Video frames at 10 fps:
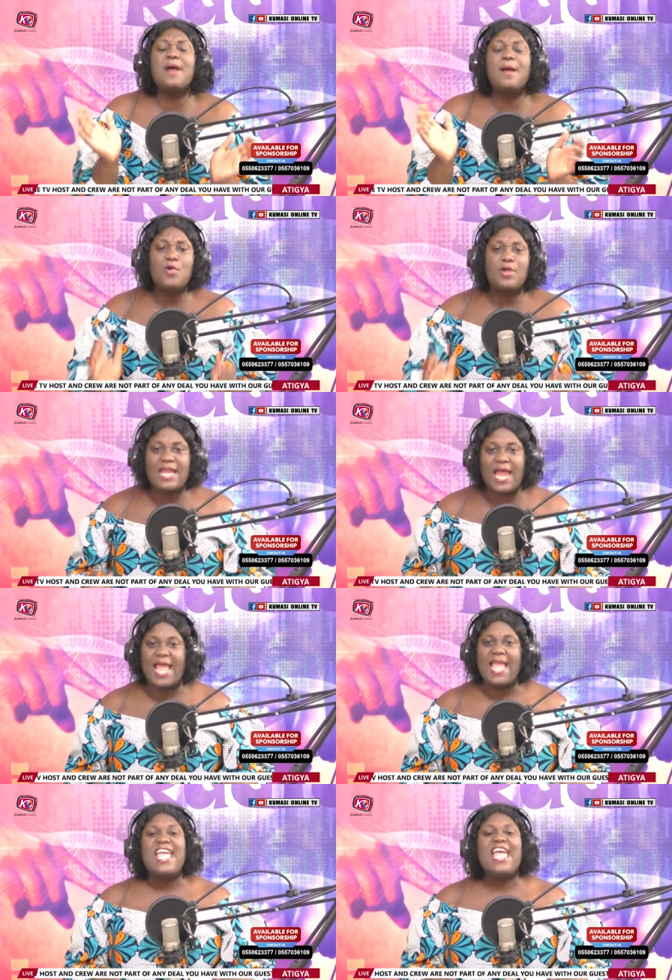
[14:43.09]
creative e
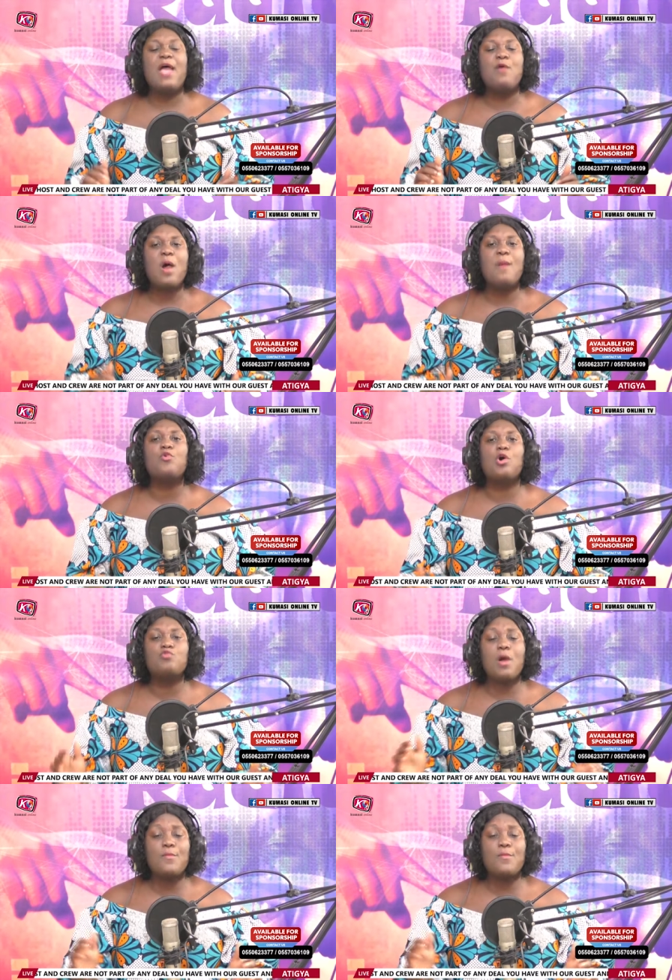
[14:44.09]
bi kura de book na